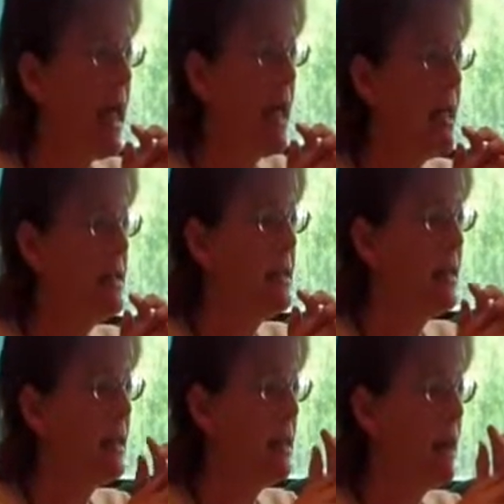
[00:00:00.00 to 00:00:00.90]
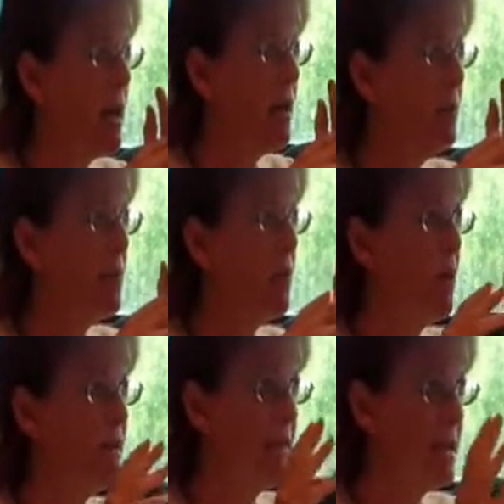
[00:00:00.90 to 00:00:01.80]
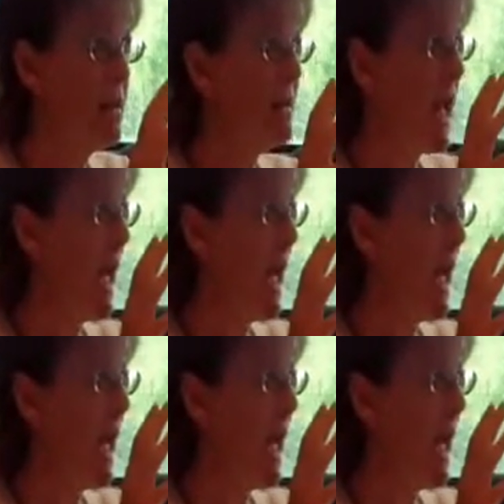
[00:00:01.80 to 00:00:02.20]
And what seemed to